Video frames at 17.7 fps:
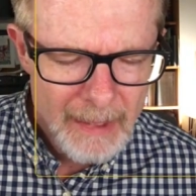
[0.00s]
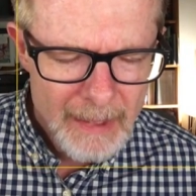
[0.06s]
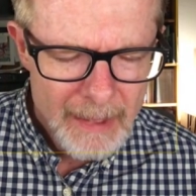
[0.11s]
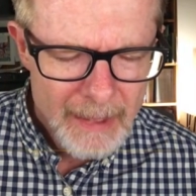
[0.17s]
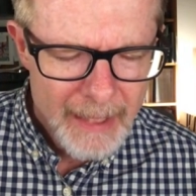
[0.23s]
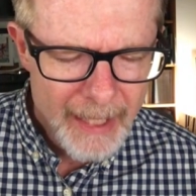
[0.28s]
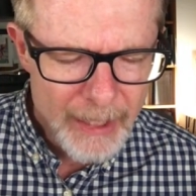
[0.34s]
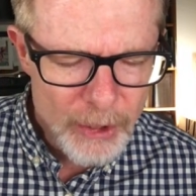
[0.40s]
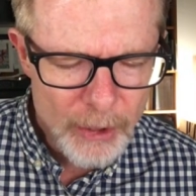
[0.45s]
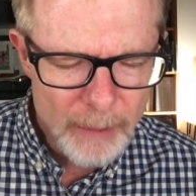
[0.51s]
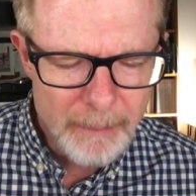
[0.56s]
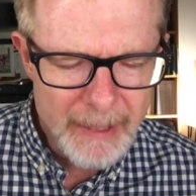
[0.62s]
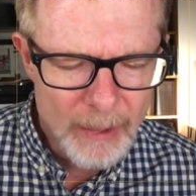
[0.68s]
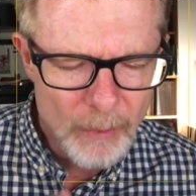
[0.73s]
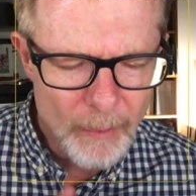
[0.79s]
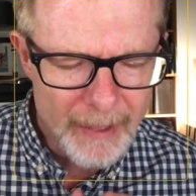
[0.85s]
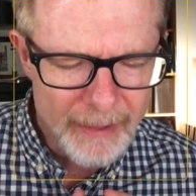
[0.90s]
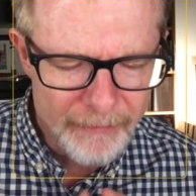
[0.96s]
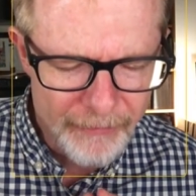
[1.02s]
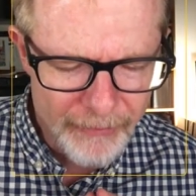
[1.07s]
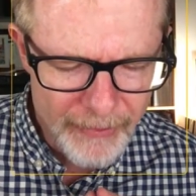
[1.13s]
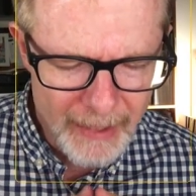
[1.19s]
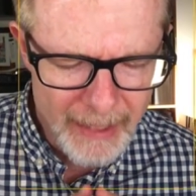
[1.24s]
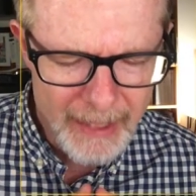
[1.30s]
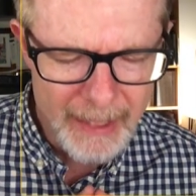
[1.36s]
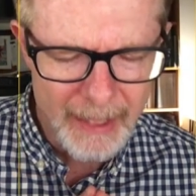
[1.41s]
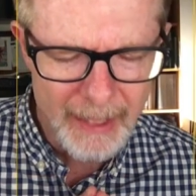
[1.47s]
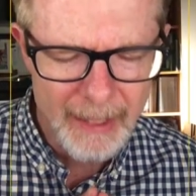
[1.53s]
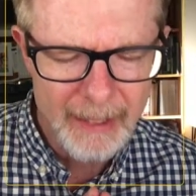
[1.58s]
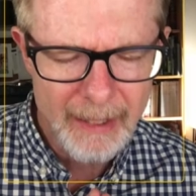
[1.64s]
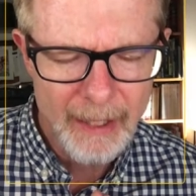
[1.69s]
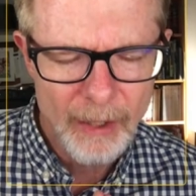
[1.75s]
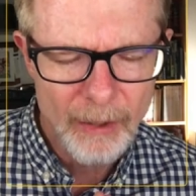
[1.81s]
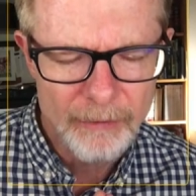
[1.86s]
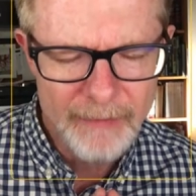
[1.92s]
it could be a way of thinking,
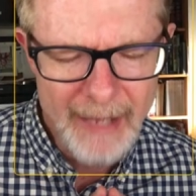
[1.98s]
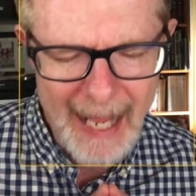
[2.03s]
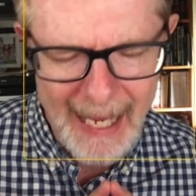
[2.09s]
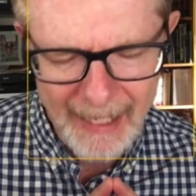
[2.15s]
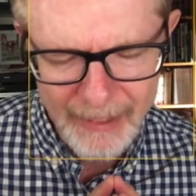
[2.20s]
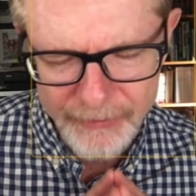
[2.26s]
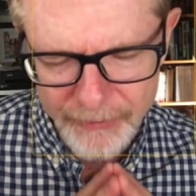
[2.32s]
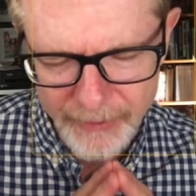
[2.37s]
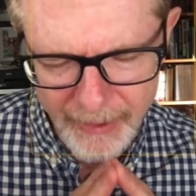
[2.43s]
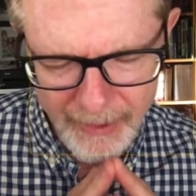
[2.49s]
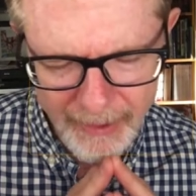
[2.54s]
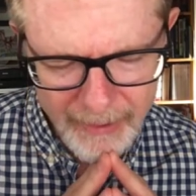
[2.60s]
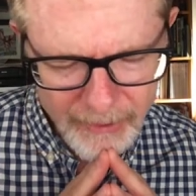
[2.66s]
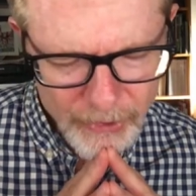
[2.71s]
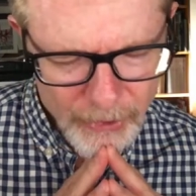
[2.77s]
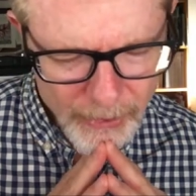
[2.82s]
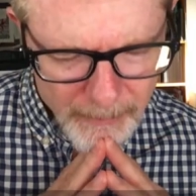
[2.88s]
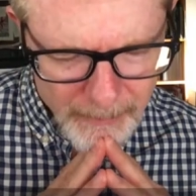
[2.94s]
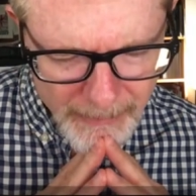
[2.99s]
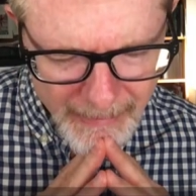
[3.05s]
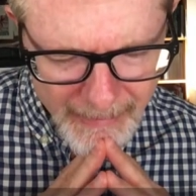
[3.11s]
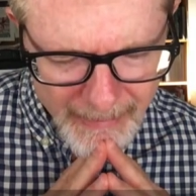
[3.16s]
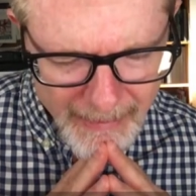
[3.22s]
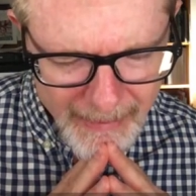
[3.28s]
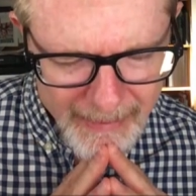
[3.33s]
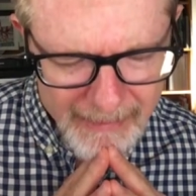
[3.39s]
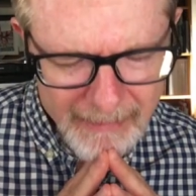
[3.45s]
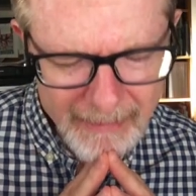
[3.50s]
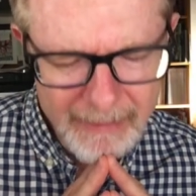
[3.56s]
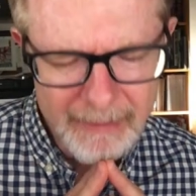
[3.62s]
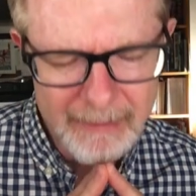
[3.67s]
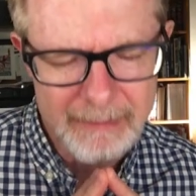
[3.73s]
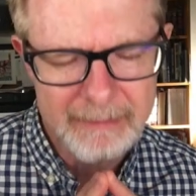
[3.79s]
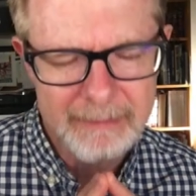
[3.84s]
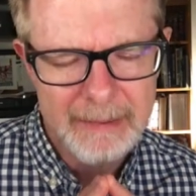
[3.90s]
of acting. It could be
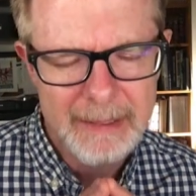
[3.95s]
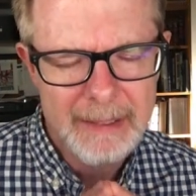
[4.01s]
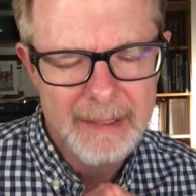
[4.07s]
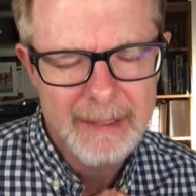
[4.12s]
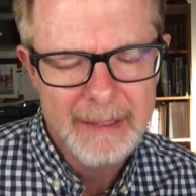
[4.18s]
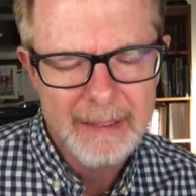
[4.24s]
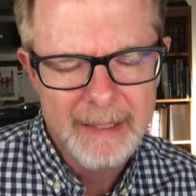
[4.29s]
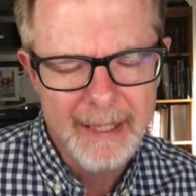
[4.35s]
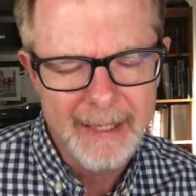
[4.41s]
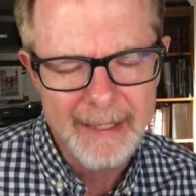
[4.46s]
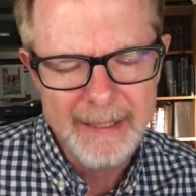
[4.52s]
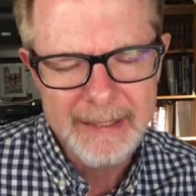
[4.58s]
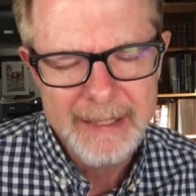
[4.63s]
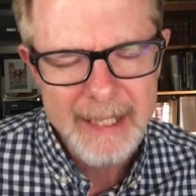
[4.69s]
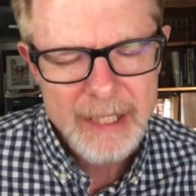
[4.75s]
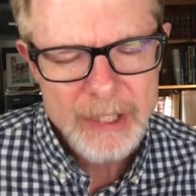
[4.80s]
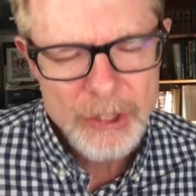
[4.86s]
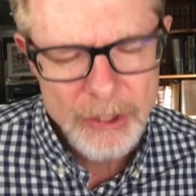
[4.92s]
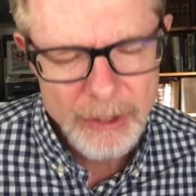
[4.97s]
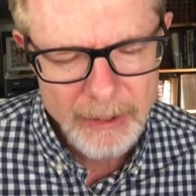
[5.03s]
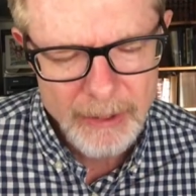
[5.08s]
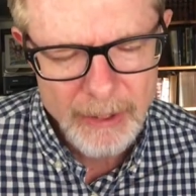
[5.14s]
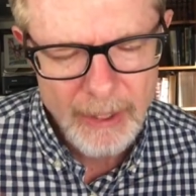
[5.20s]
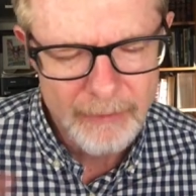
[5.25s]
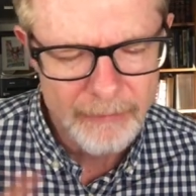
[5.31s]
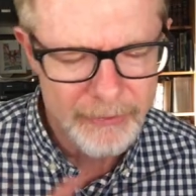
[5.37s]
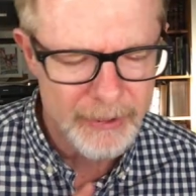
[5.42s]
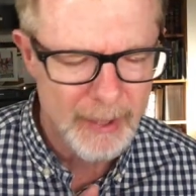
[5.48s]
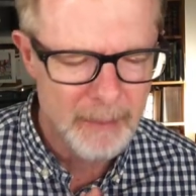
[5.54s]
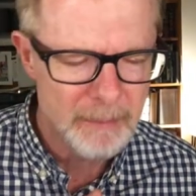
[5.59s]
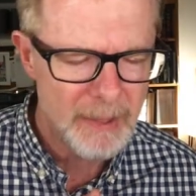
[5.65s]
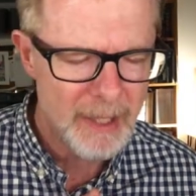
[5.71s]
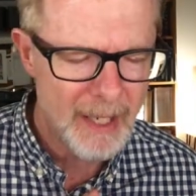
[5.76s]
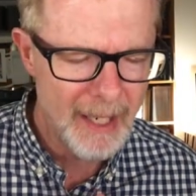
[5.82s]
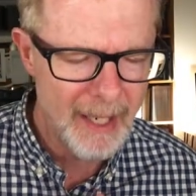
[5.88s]
uh, an addiction of
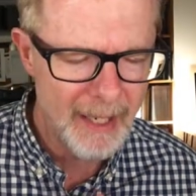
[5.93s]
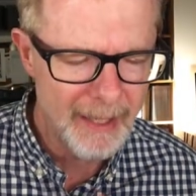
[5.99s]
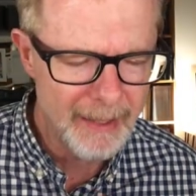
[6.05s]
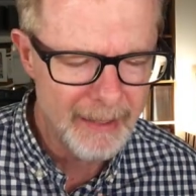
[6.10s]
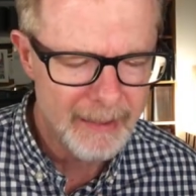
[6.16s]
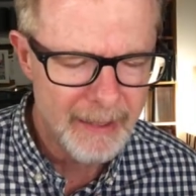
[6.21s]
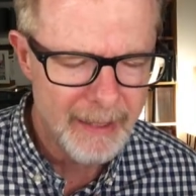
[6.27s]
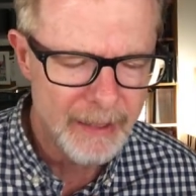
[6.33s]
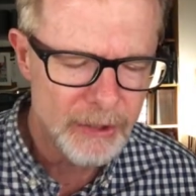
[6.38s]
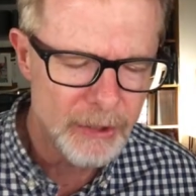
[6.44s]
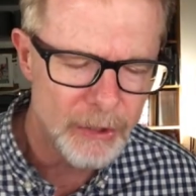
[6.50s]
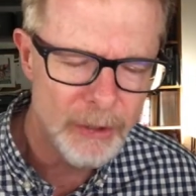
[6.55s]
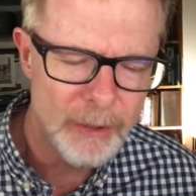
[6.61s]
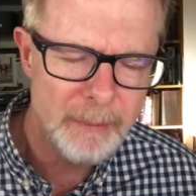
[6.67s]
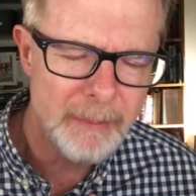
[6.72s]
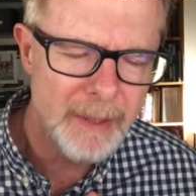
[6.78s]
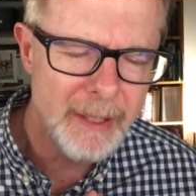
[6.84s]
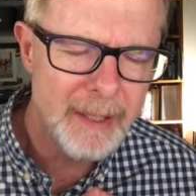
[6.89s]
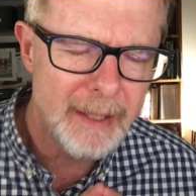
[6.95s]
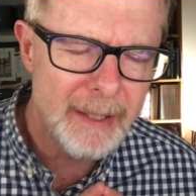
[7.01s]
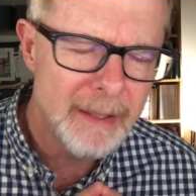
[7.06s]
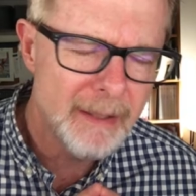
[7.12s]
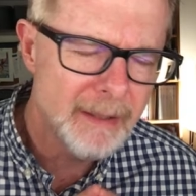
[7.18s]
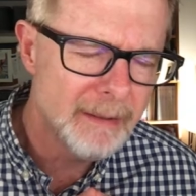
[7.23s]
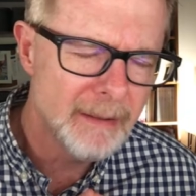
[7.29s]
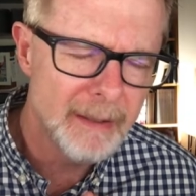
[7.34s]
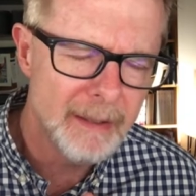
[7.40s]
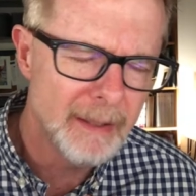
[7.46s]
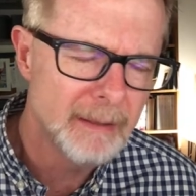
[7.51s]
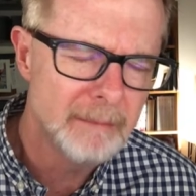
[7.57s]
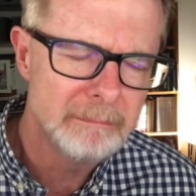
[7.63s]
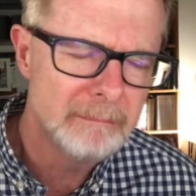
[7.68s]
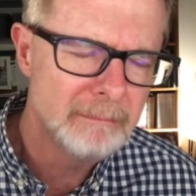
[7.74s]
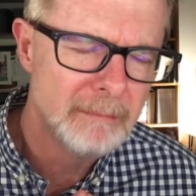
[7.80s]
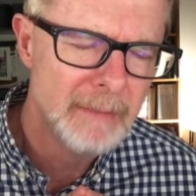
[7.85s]
some kind. It could be
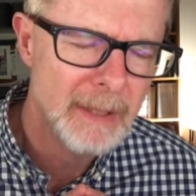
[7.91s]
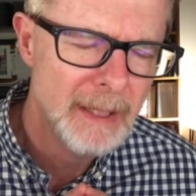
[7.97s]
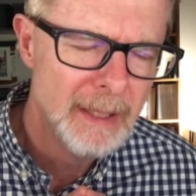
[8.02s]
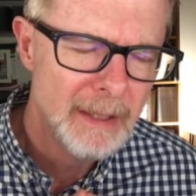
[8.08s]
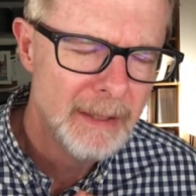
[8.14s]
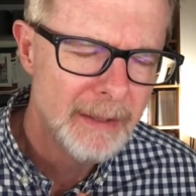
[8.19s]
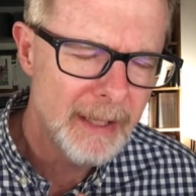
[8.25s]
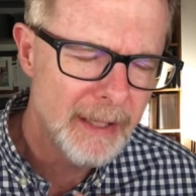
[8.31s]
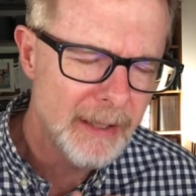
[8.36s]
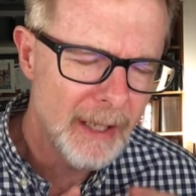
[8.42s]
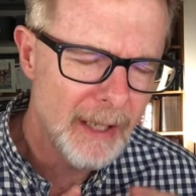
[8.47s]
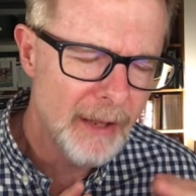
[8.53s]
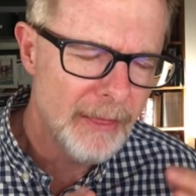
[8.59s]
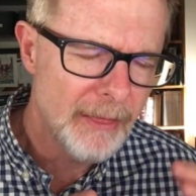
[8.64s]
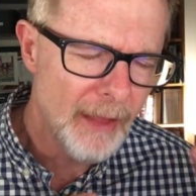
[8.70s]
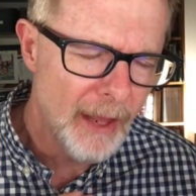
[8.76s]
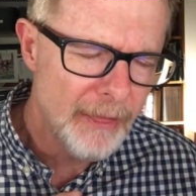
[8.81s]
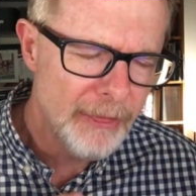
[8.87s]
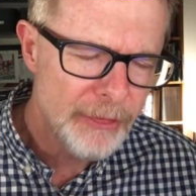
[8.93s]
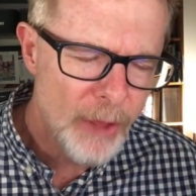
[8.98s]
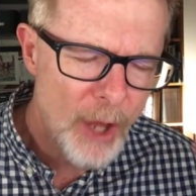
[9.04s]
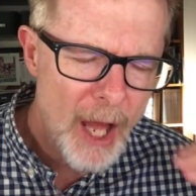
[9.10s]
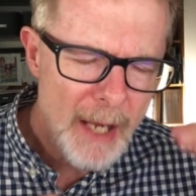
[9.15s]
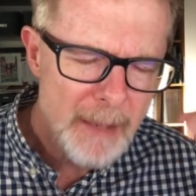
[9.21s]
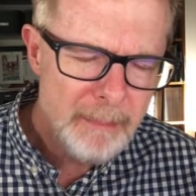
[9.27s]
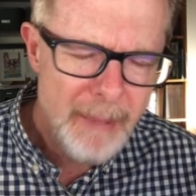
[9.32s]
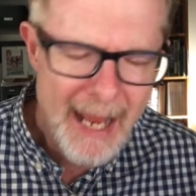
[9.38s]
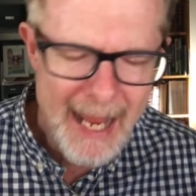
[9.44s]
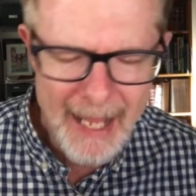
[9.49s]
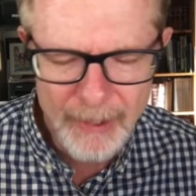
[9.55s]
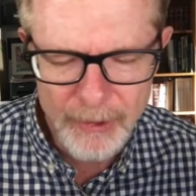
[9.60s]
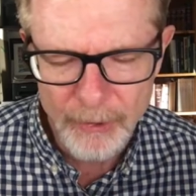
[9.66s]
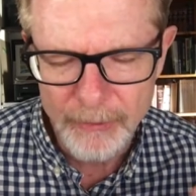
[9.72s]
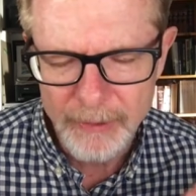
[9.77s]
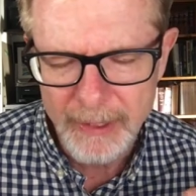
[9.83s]
um, a, a, thought
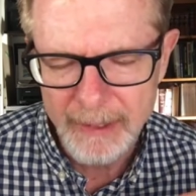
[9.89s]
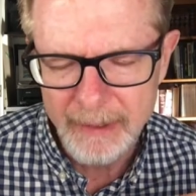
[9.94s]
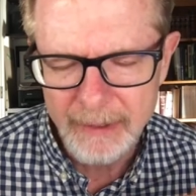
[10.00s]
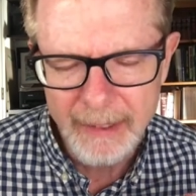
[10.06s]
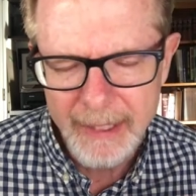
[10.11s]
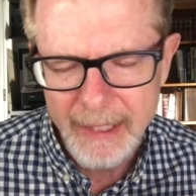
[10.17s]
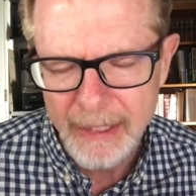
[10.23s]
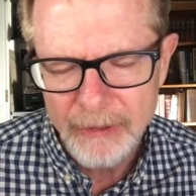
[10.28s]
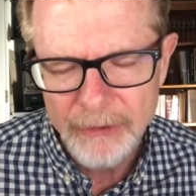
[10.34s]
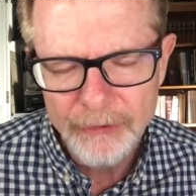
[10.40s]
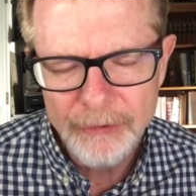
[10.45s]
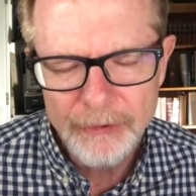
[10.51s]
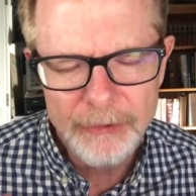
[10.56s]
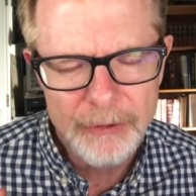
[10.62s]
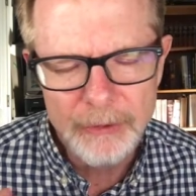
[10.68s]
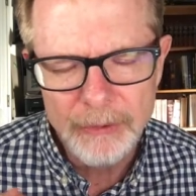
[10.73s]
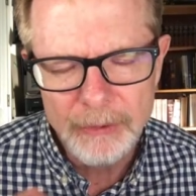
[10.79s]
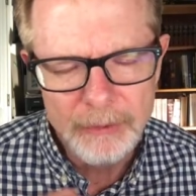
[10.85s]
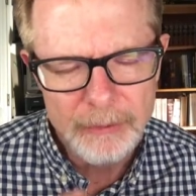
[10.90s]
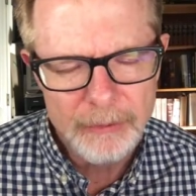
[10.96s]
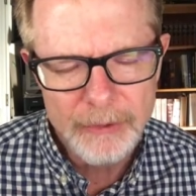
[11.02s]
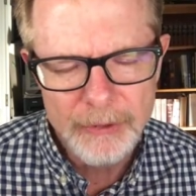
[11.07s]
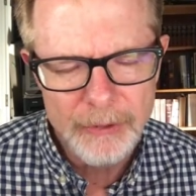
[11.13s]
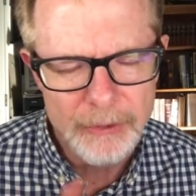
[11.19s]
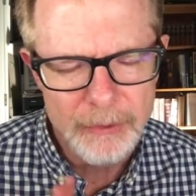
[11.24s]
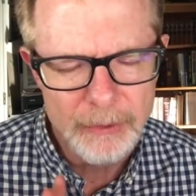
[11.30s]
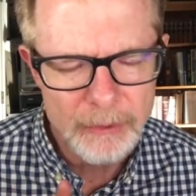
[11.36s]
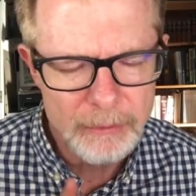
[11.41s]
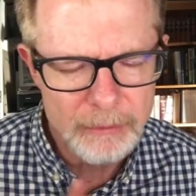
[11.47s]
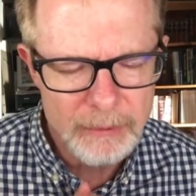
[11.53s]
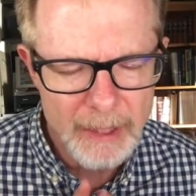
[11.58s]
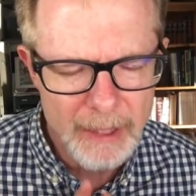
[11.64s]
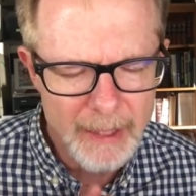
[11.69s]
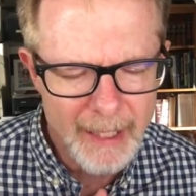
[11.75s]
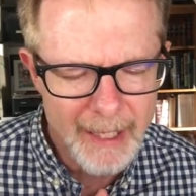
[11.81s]
pattern that leads to to
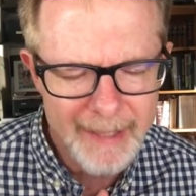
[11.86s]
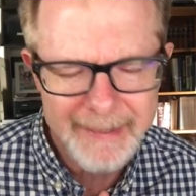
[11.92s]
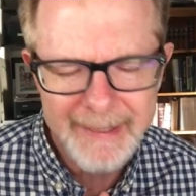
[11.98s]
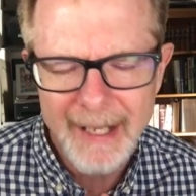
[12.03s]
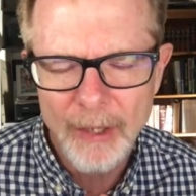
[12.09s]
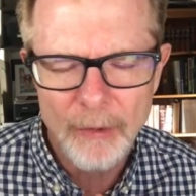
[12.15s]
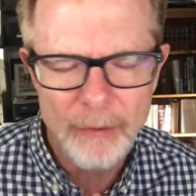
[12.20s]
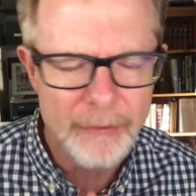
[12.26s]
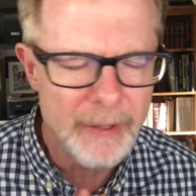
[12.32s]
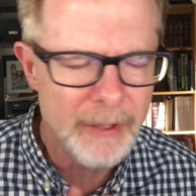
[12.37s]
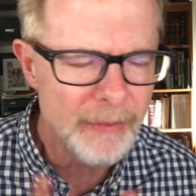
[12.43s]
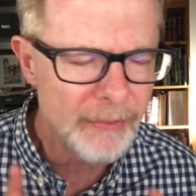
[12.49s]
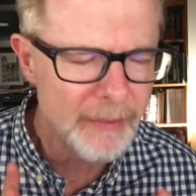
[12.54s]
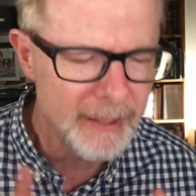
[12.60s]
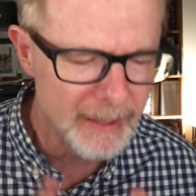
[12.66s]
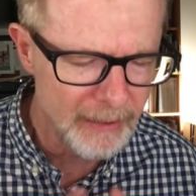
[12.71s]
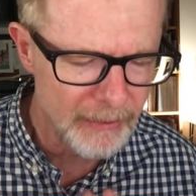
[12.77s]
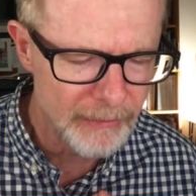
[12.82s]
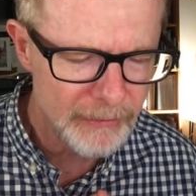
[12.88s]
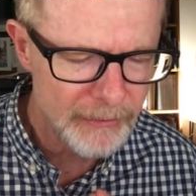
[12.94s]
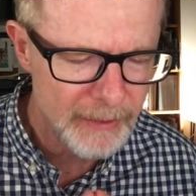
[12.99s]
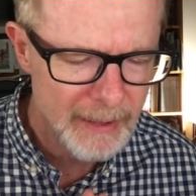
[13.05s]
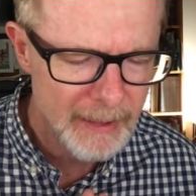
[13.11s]
uh, unhealthy things.